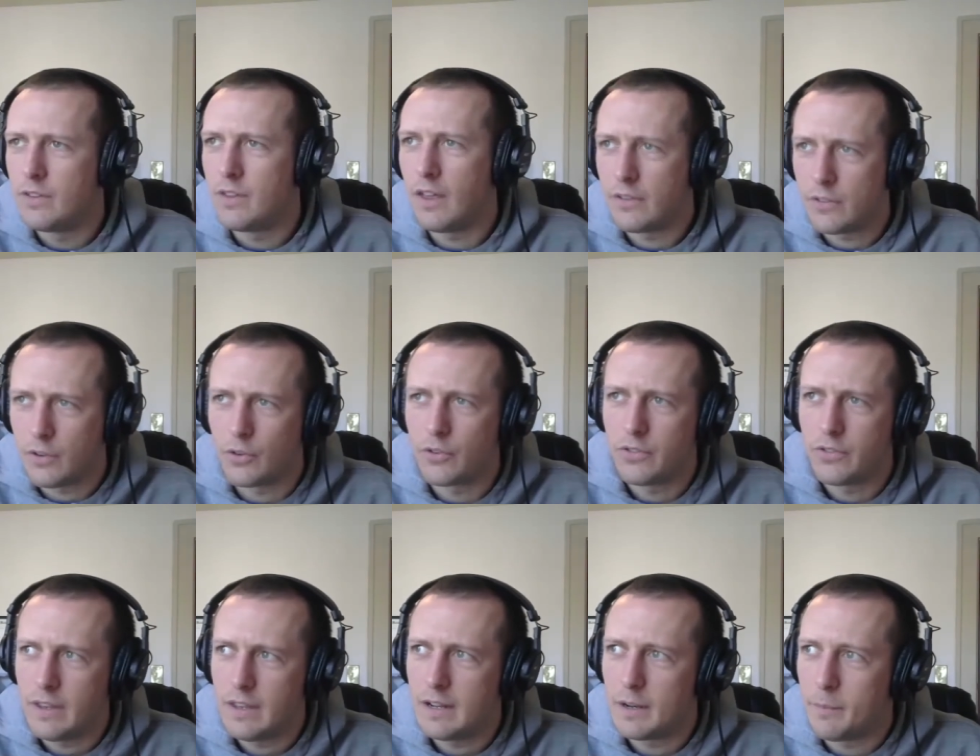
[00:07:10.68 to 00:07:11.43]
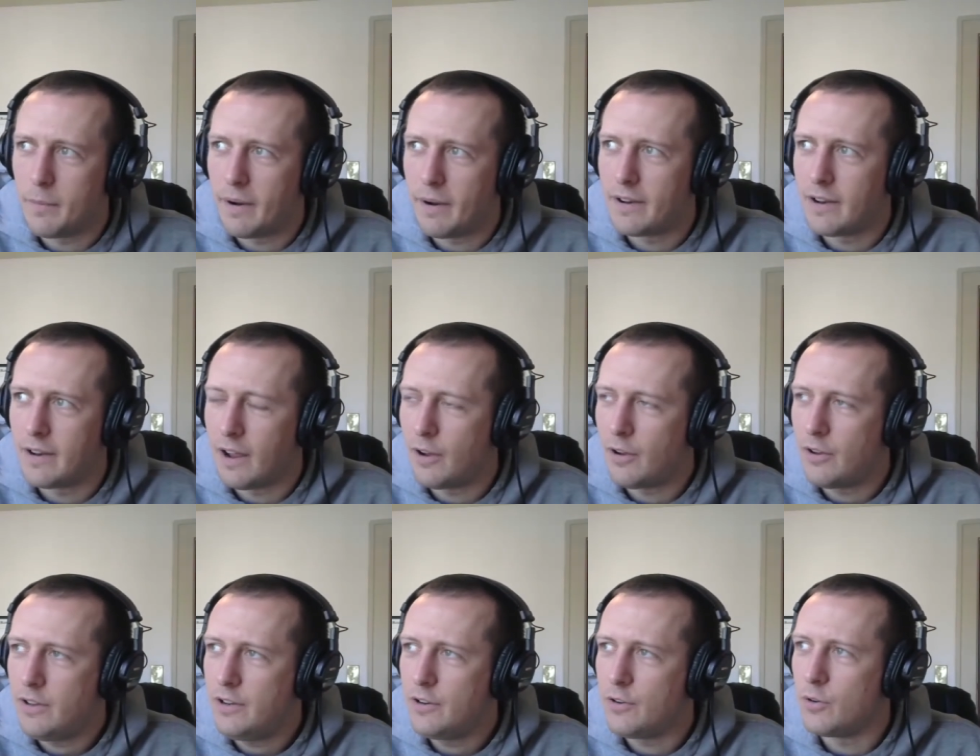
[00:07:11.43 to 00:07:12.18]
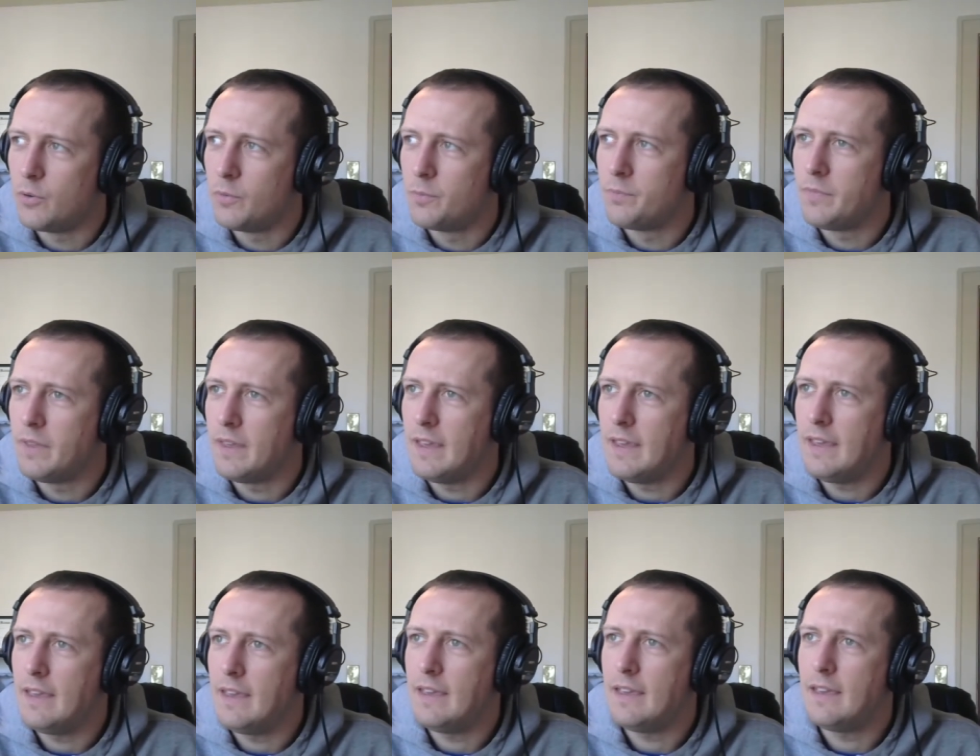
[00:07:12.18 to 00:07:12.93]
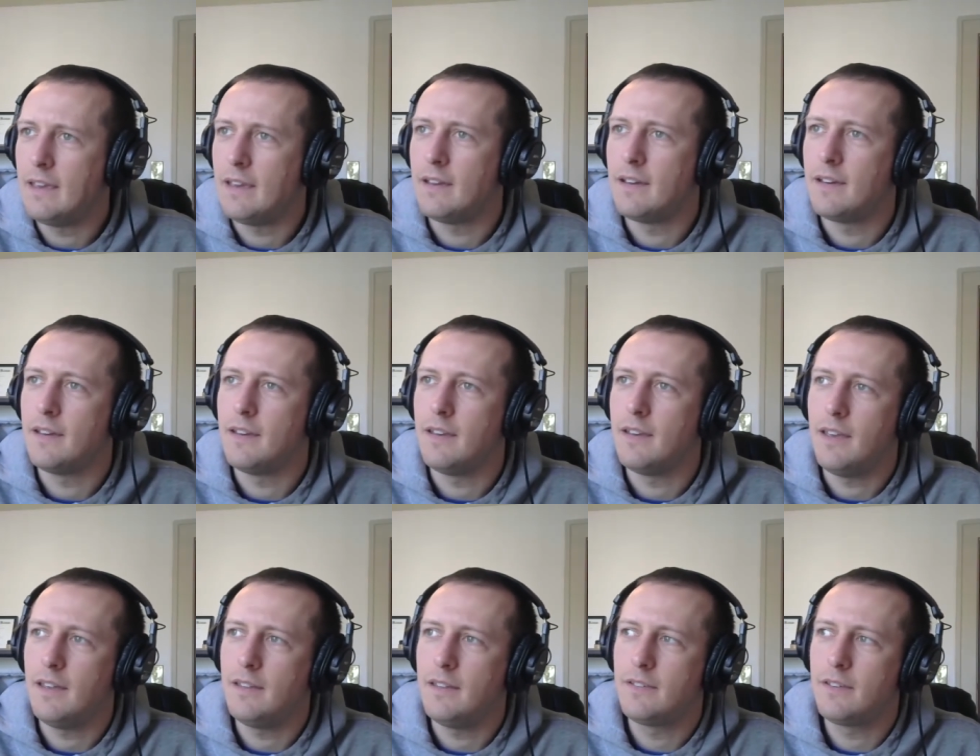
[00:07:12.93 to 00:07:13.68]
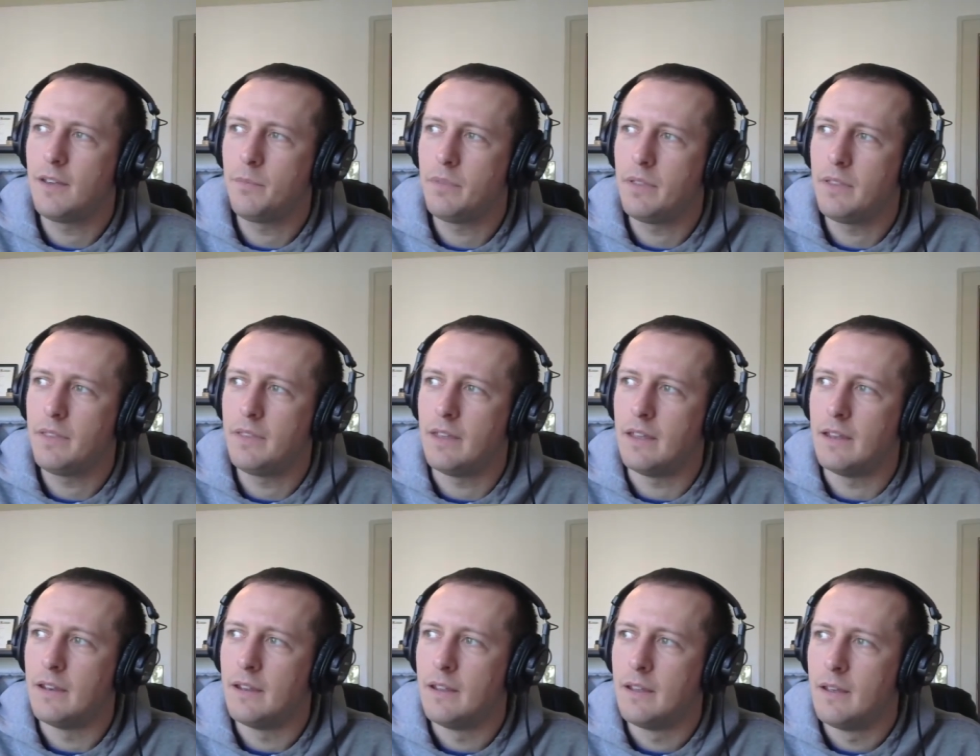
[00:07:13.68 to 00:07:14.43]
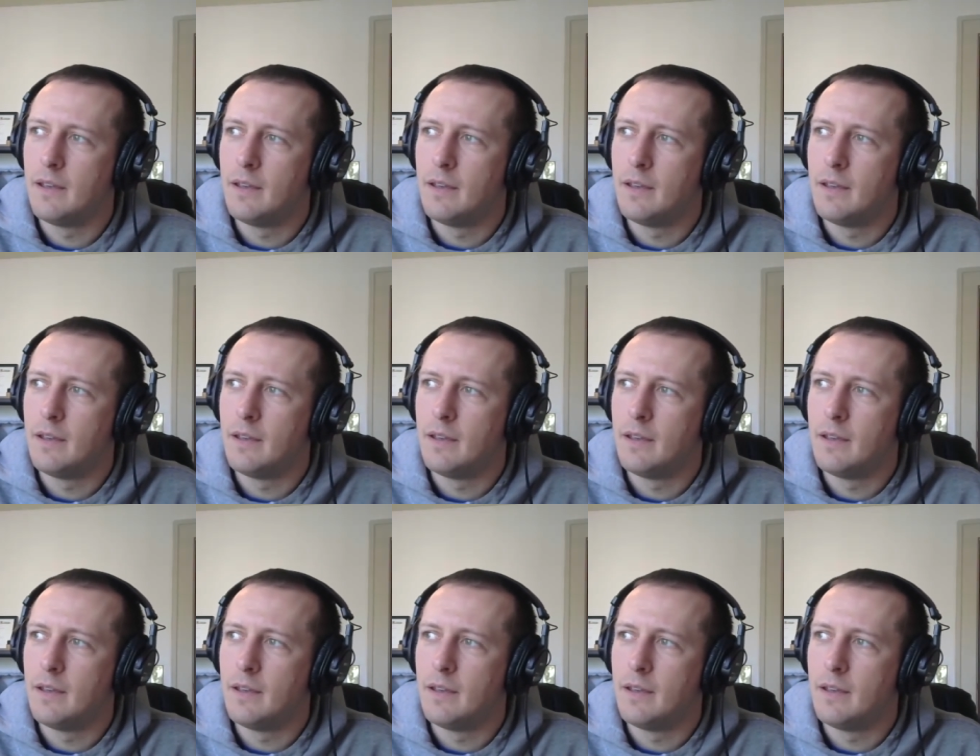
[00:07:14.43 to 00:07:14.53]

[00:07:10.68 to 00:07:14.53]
as I was thinking about it, I, you know, it's something that